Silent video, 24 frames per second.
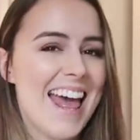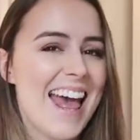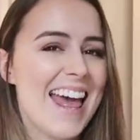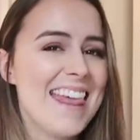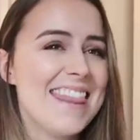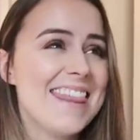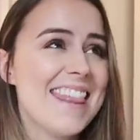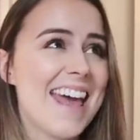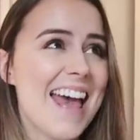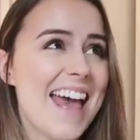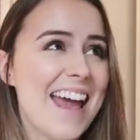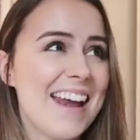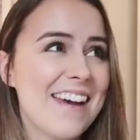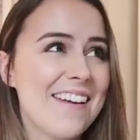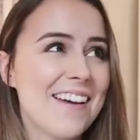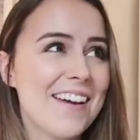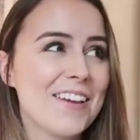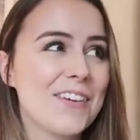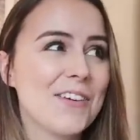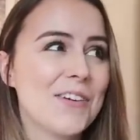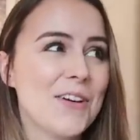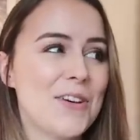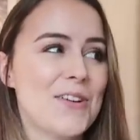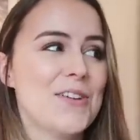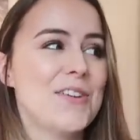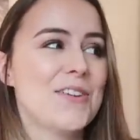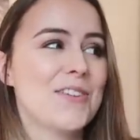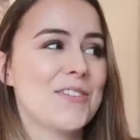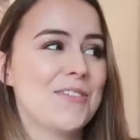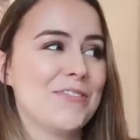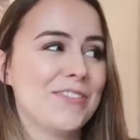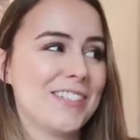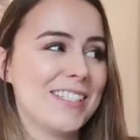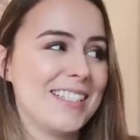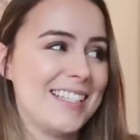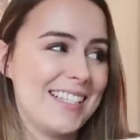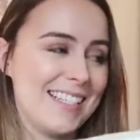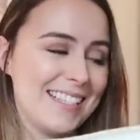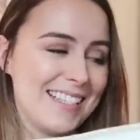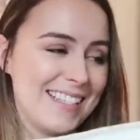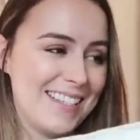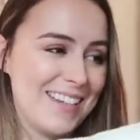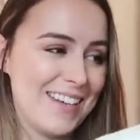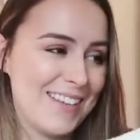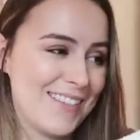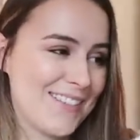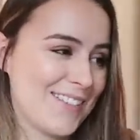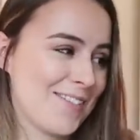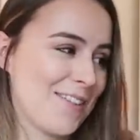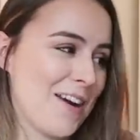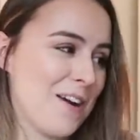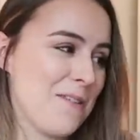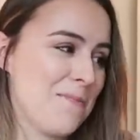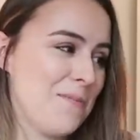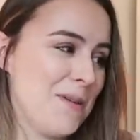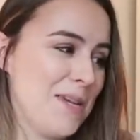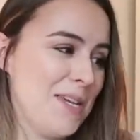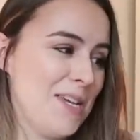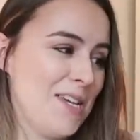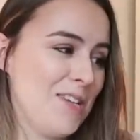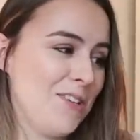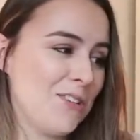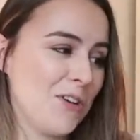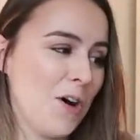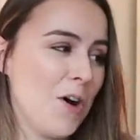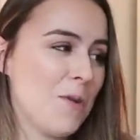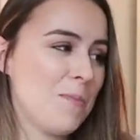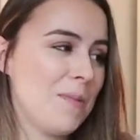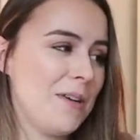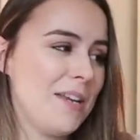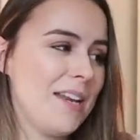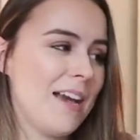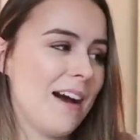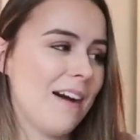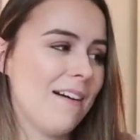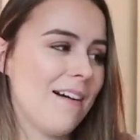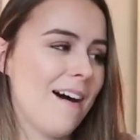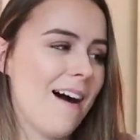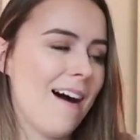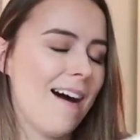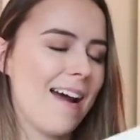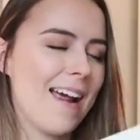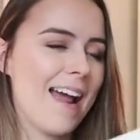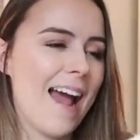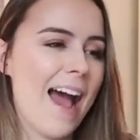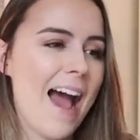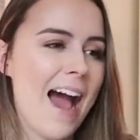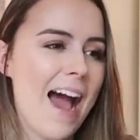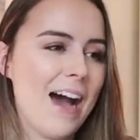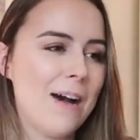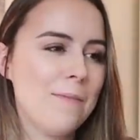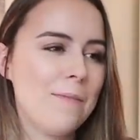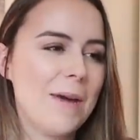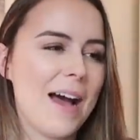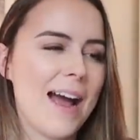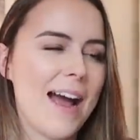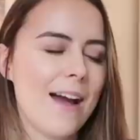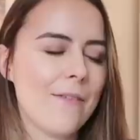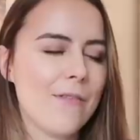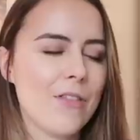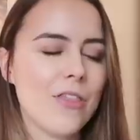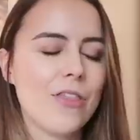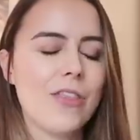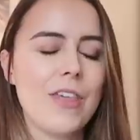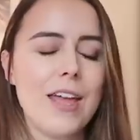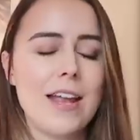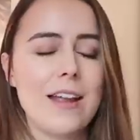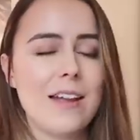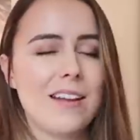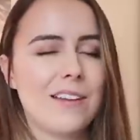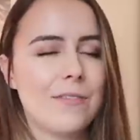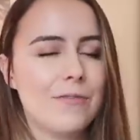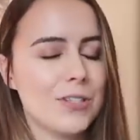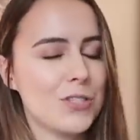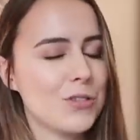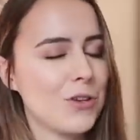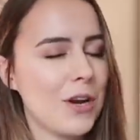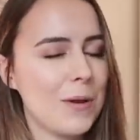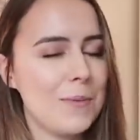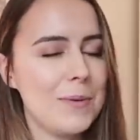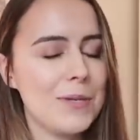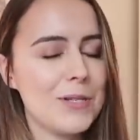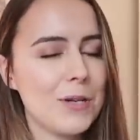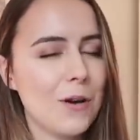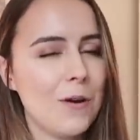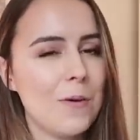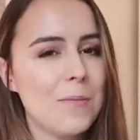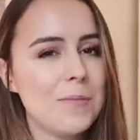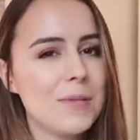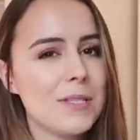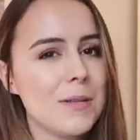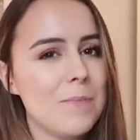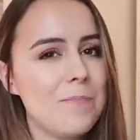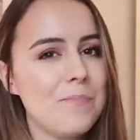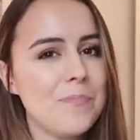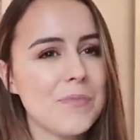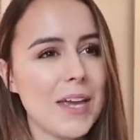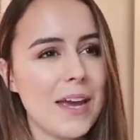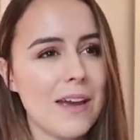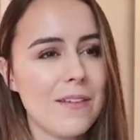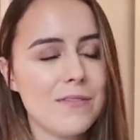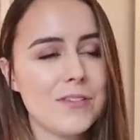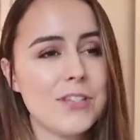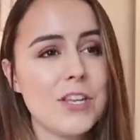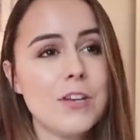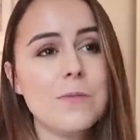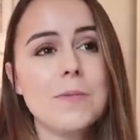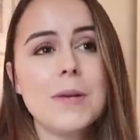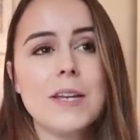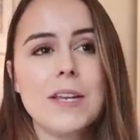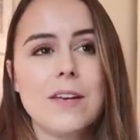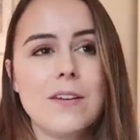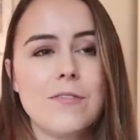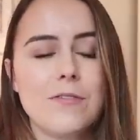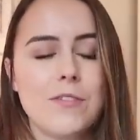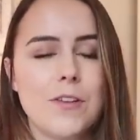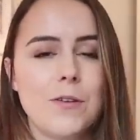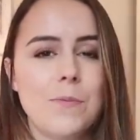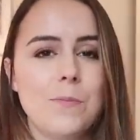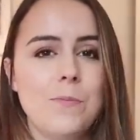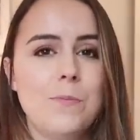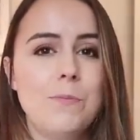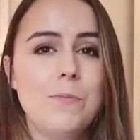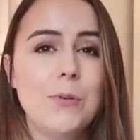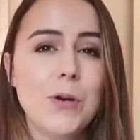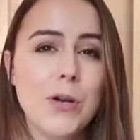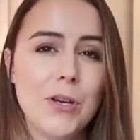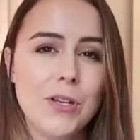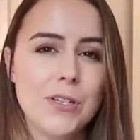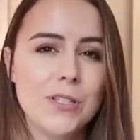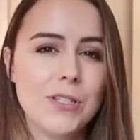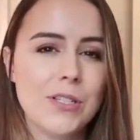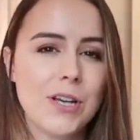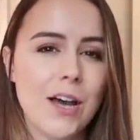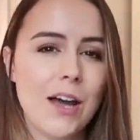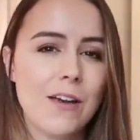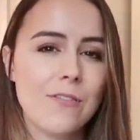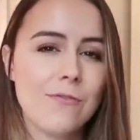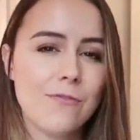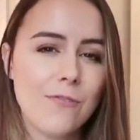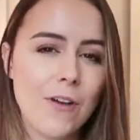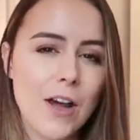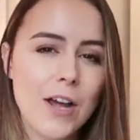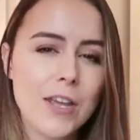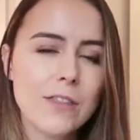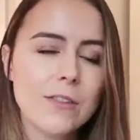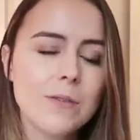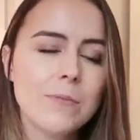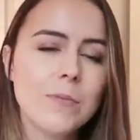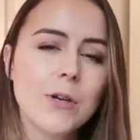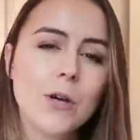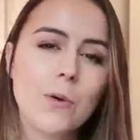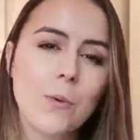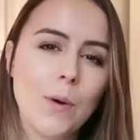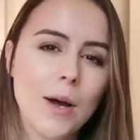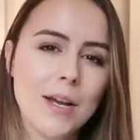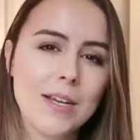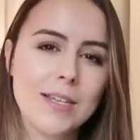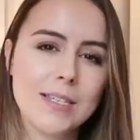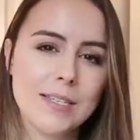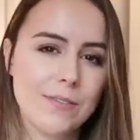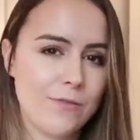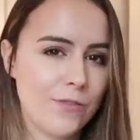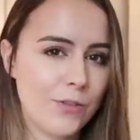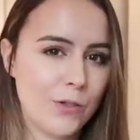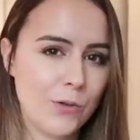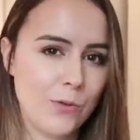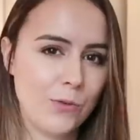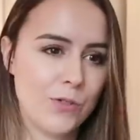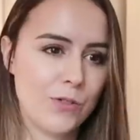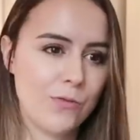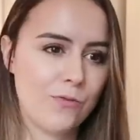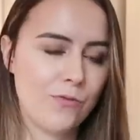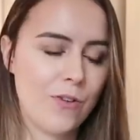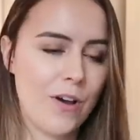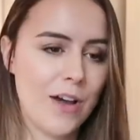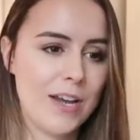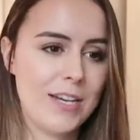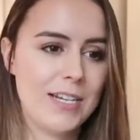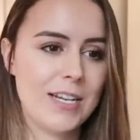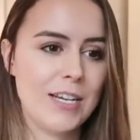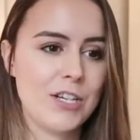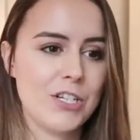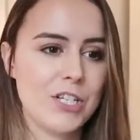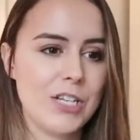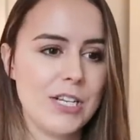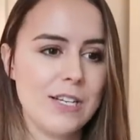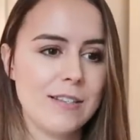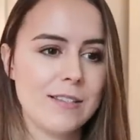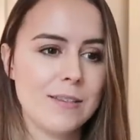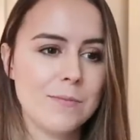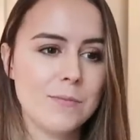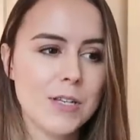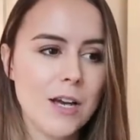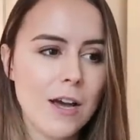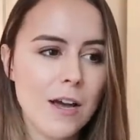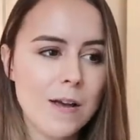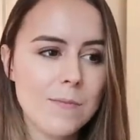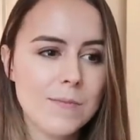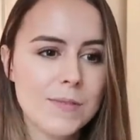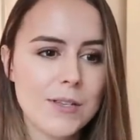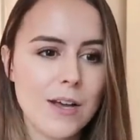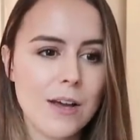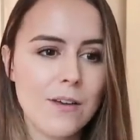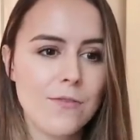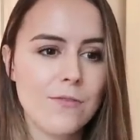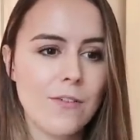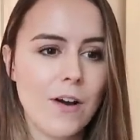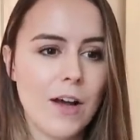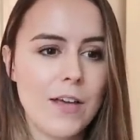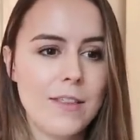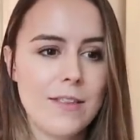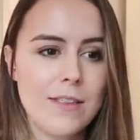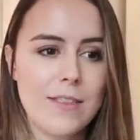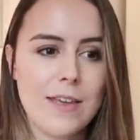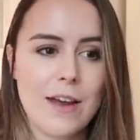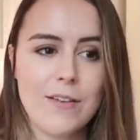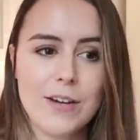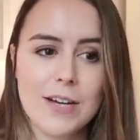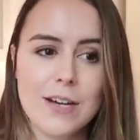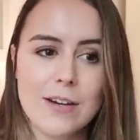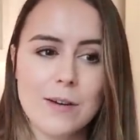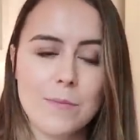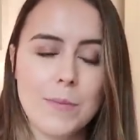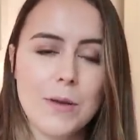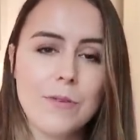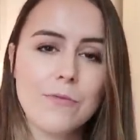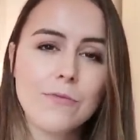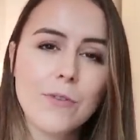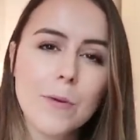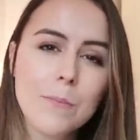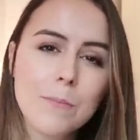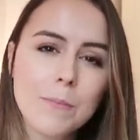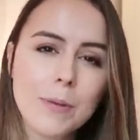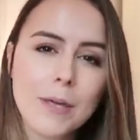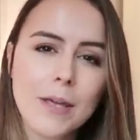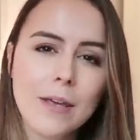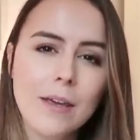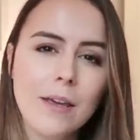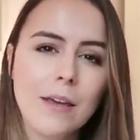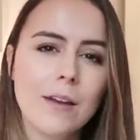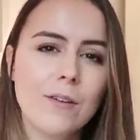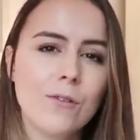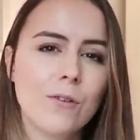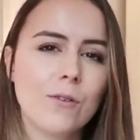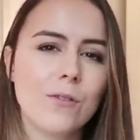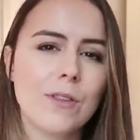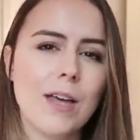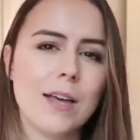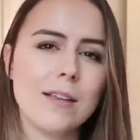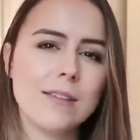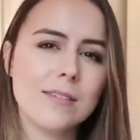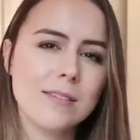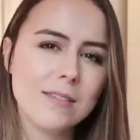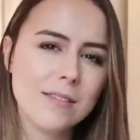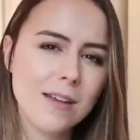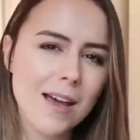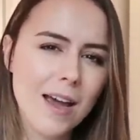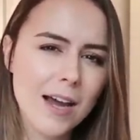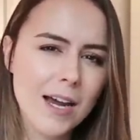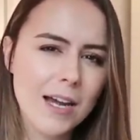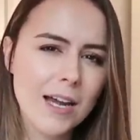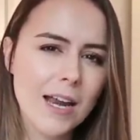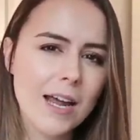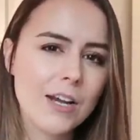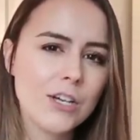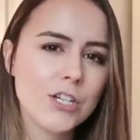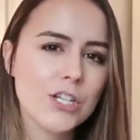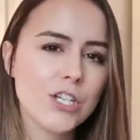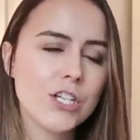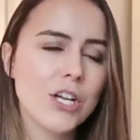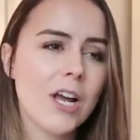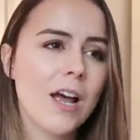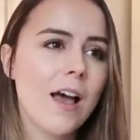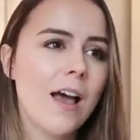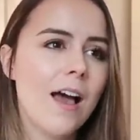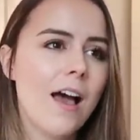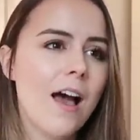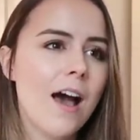And then I couldn't resist a stripy top. Now I have a thing for stripy tops. I have so many of them, but I find them quite difficult to find actually. Sometimes I find that they're a little bit frumpy and not that stylish.